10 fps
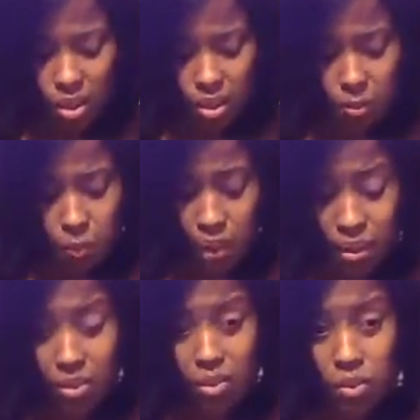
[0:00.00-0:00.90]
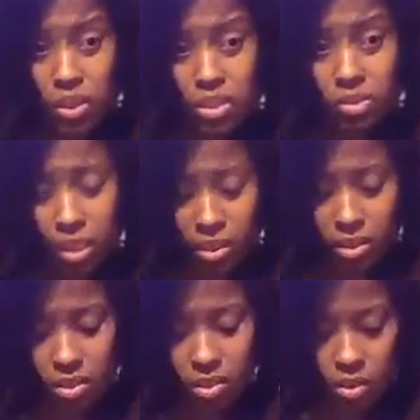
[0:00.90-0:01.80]
explain 3
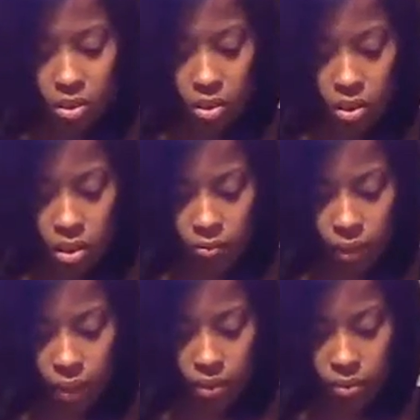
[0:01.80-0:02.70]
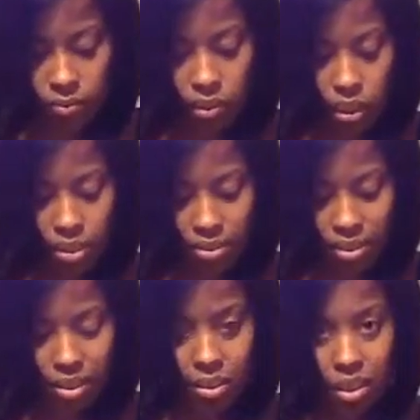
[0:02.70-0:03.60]
strategies of active
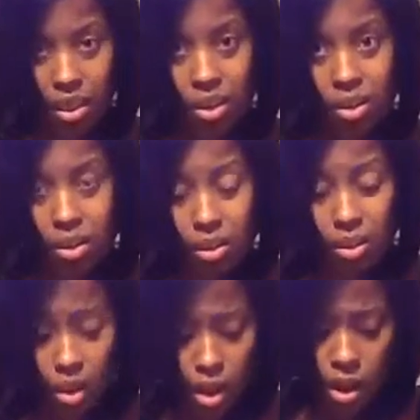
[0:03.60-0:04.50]
listening, and